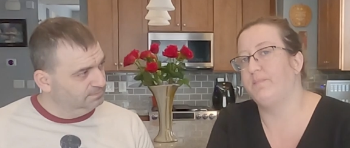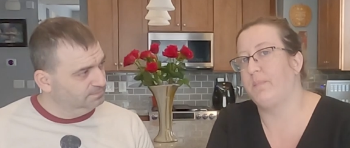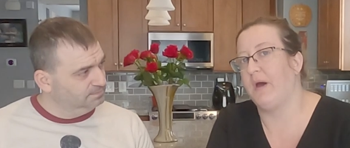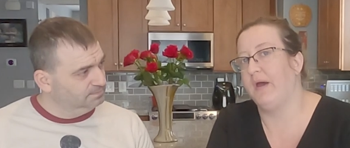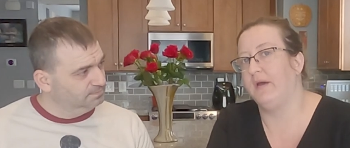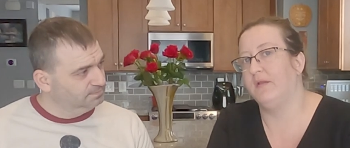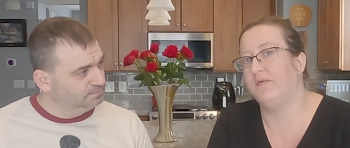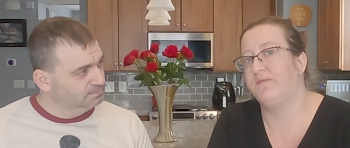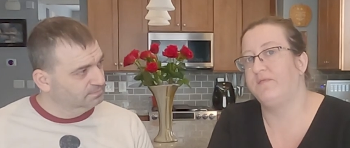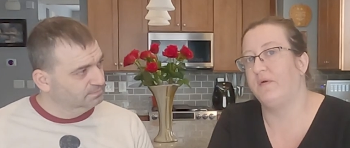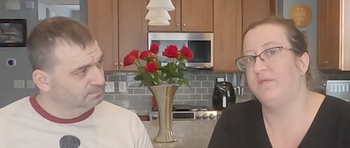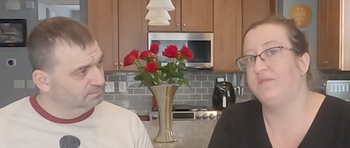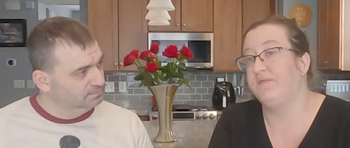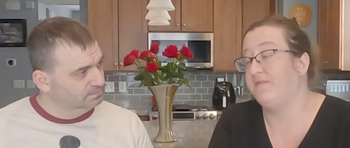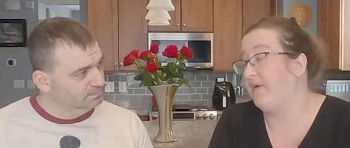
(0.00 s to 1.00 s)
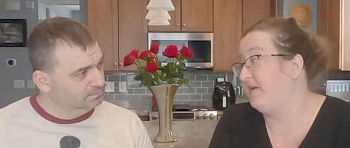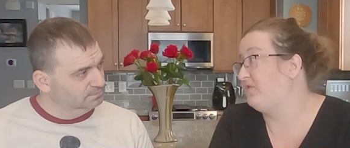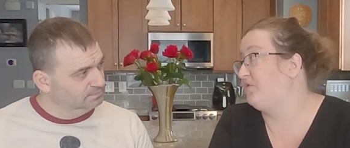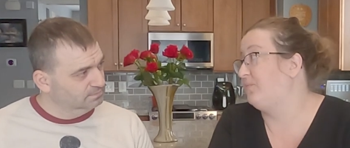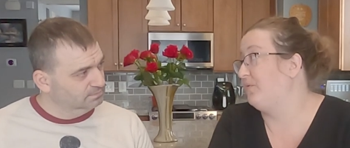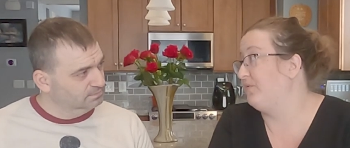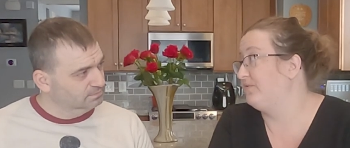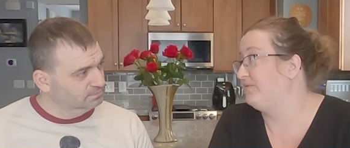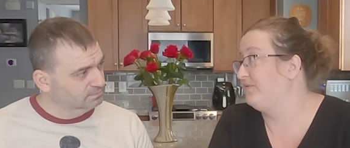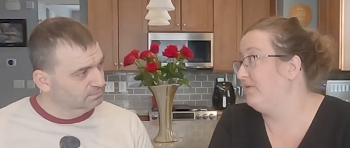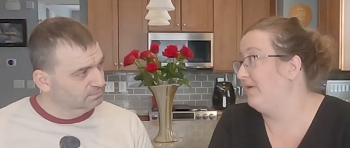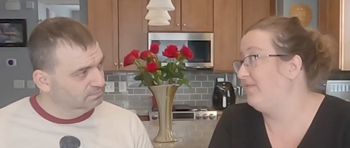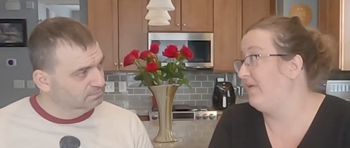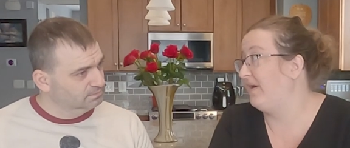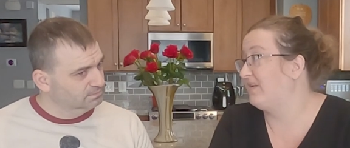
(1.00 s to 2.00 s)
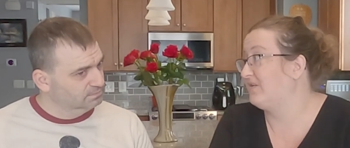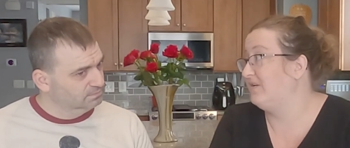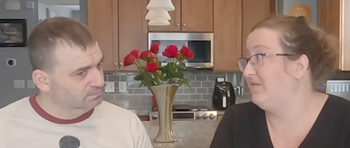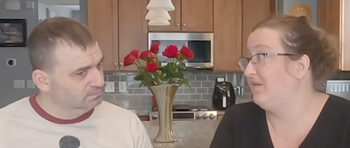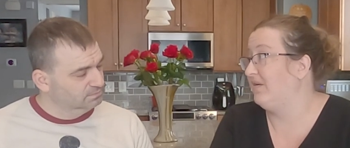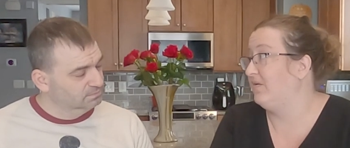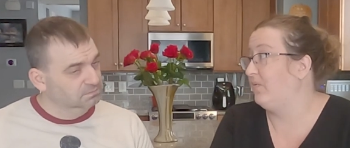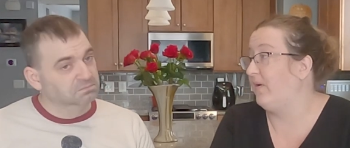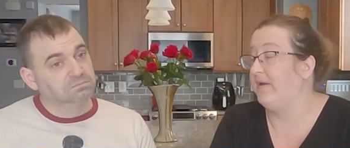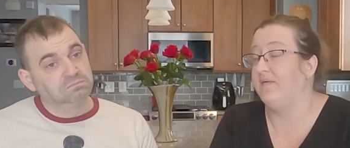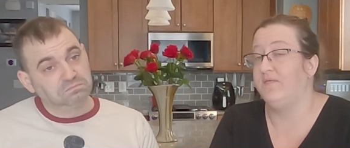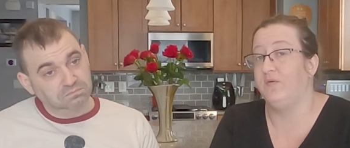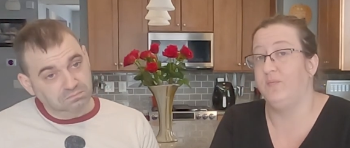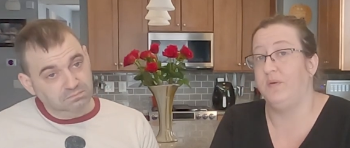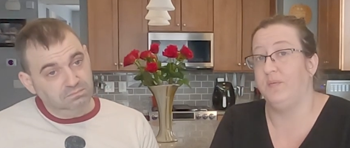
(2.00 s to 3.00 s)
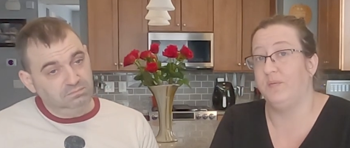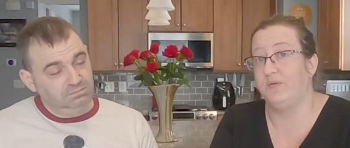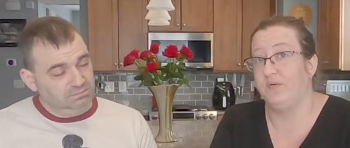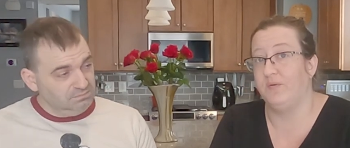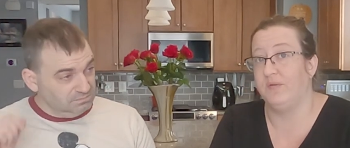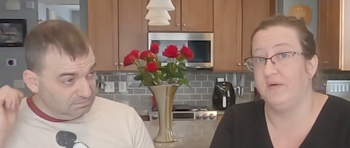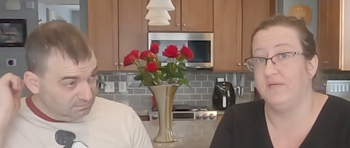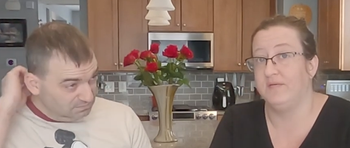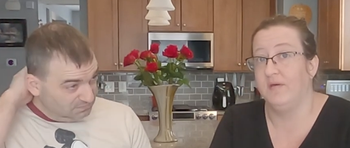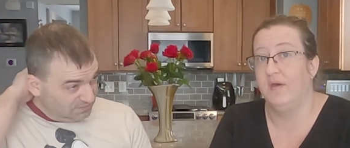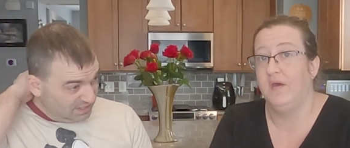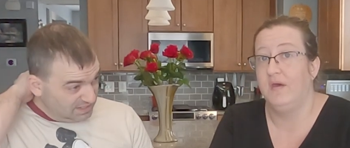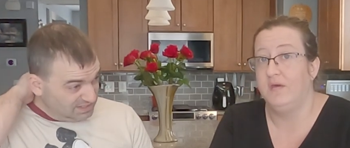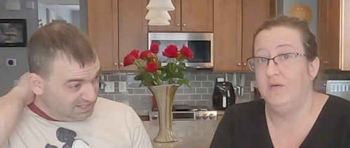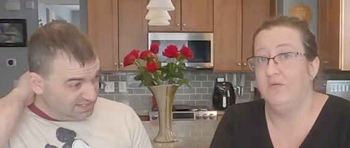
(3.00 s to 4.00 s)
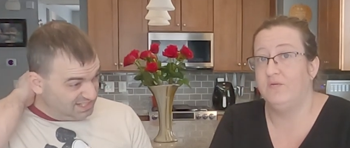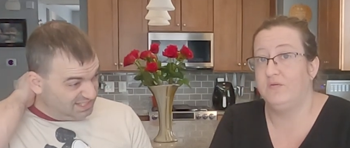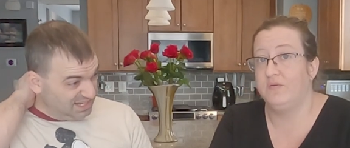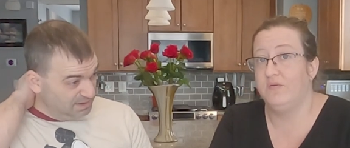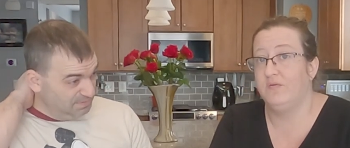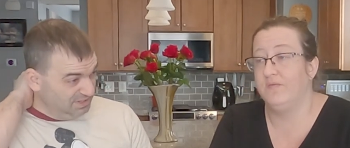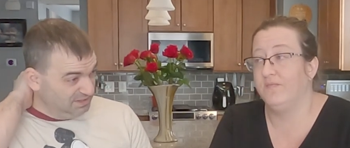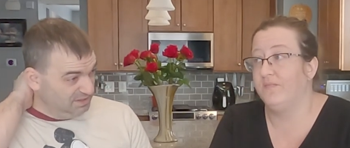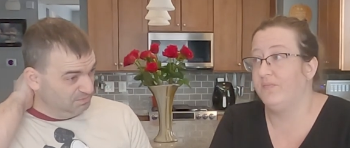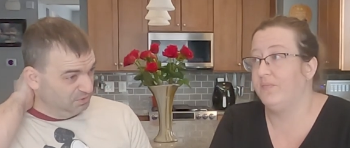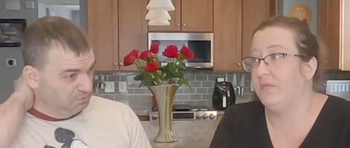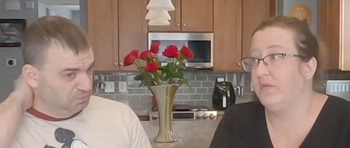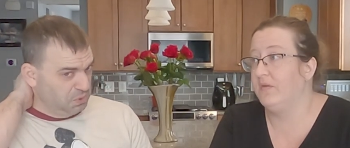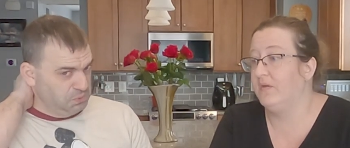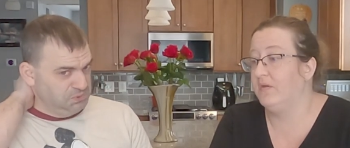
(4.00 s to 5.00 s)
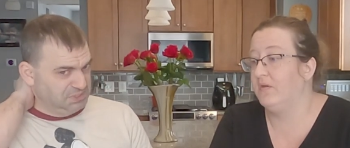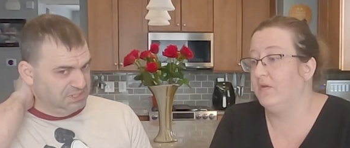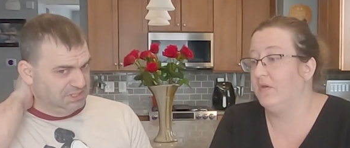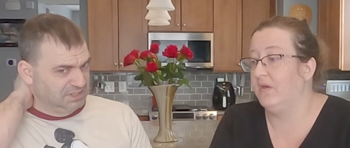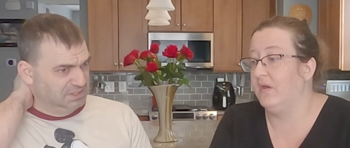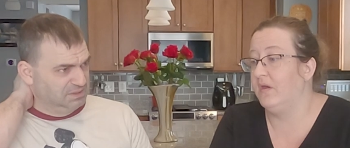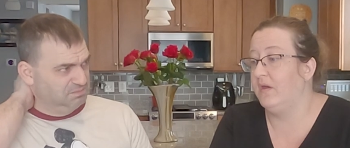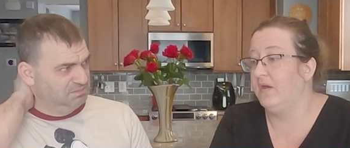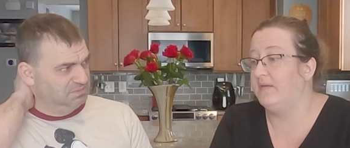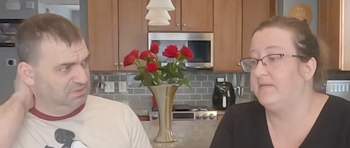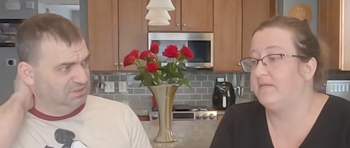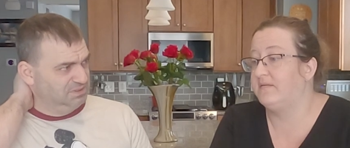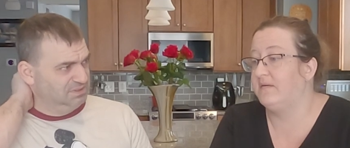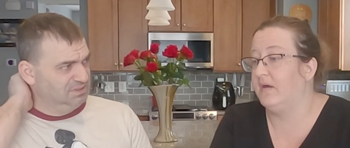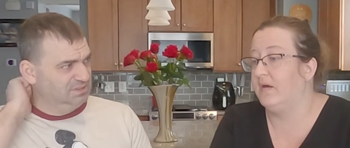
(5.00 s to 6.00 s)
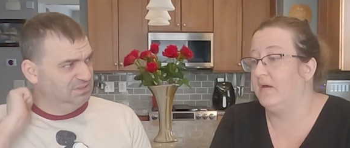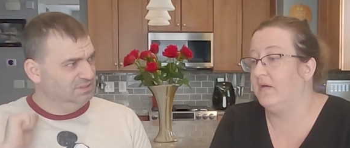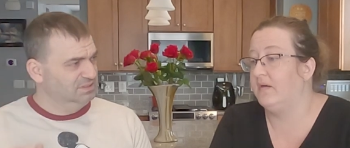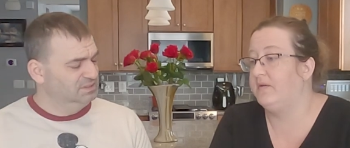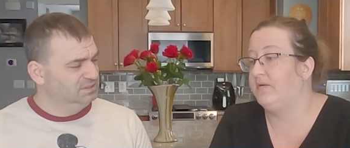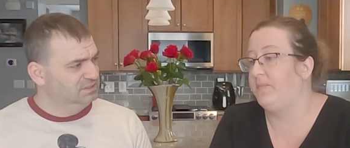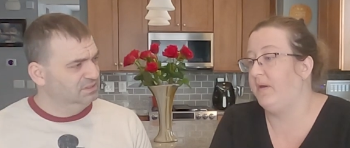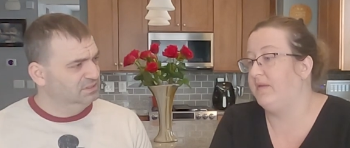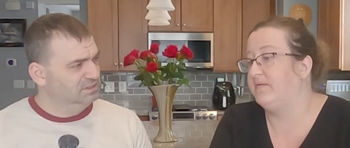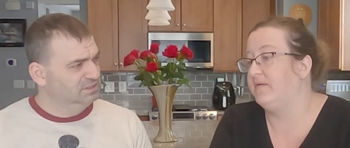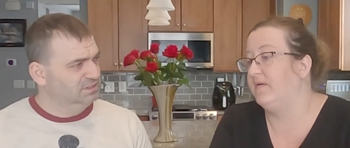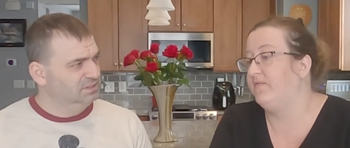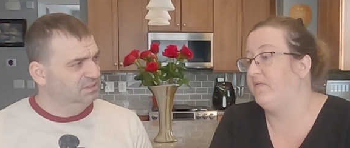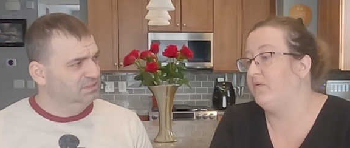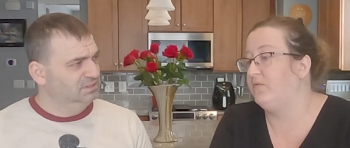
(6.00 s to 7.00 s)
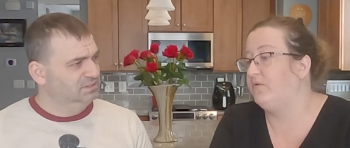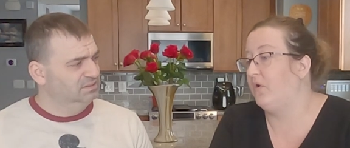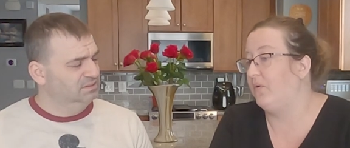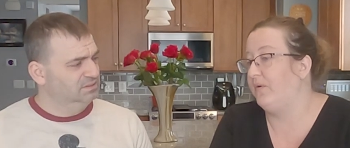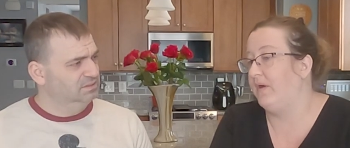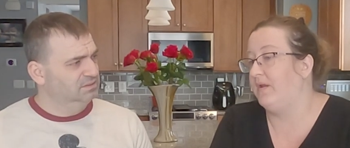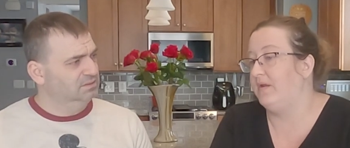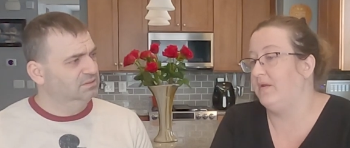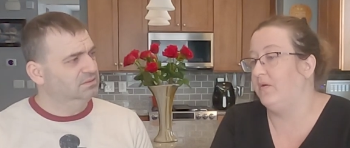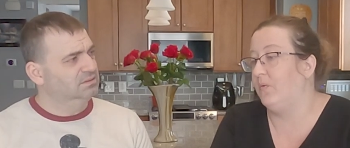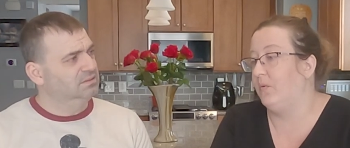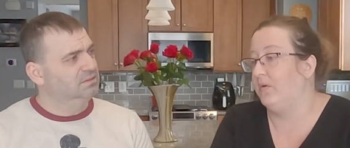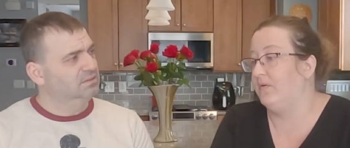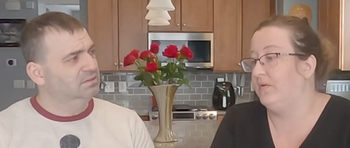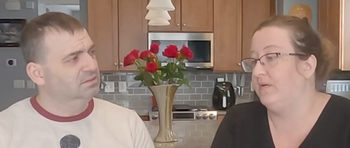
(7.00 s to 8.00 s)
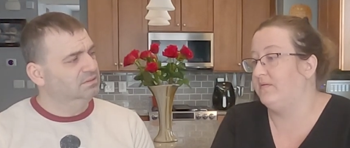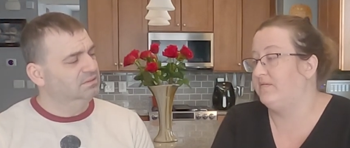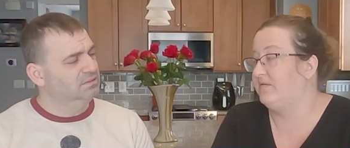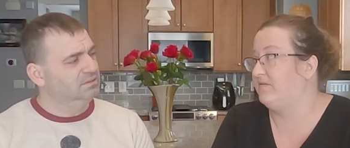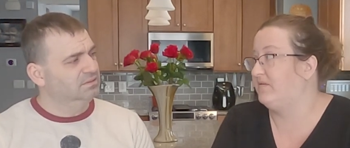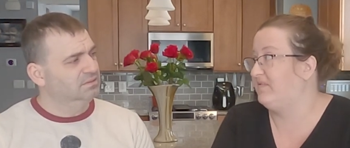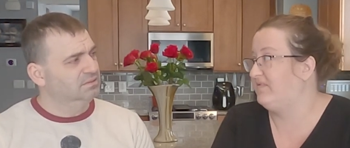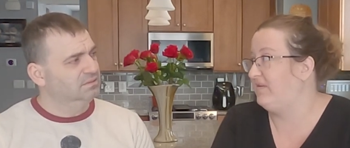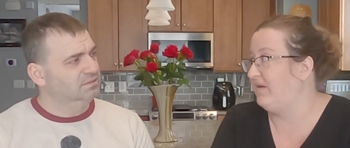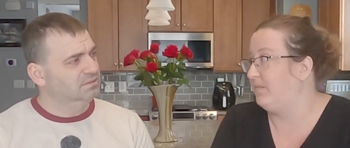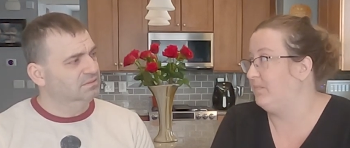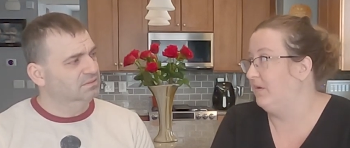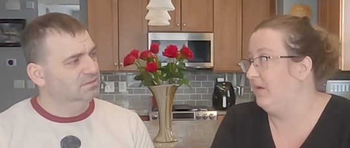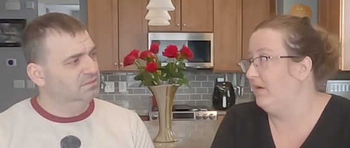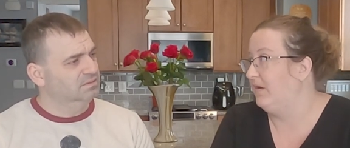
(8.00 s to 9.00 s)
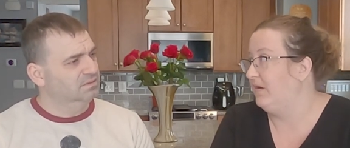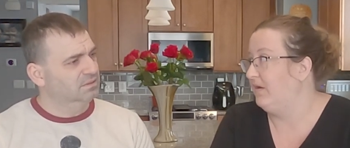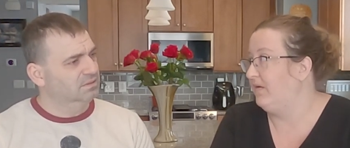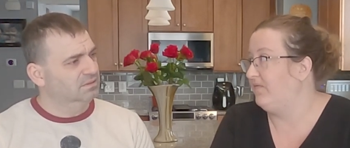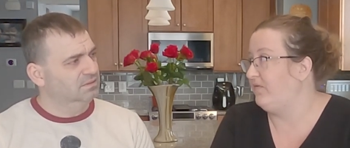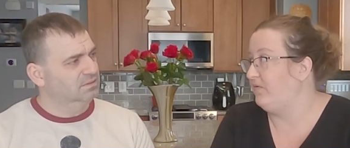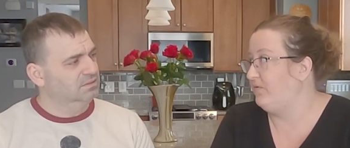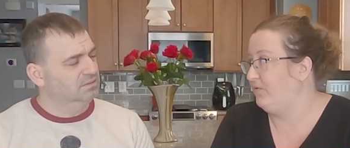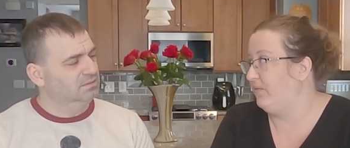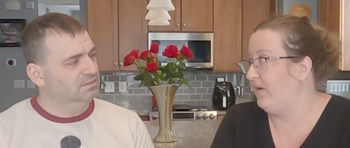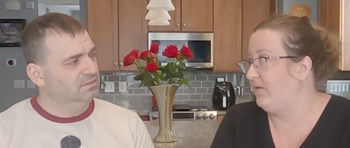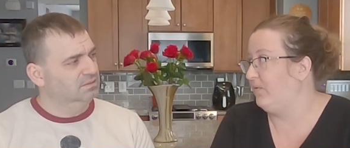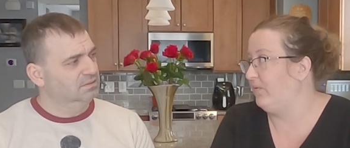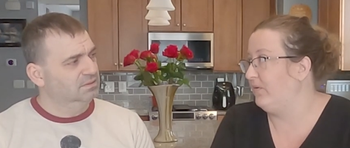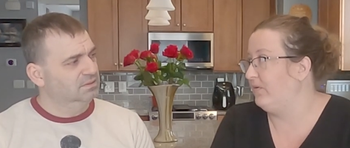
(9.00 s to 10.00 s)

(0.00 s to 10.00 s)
Speaker 1: f- pile of frozen vegetables. I've actually seen quite a few people do this. Is
Speaker 2: it you, steaming them or roasting them?
Speaker 1: It's uh, it depends. If you don't add any oil, it's just a steam. If you do add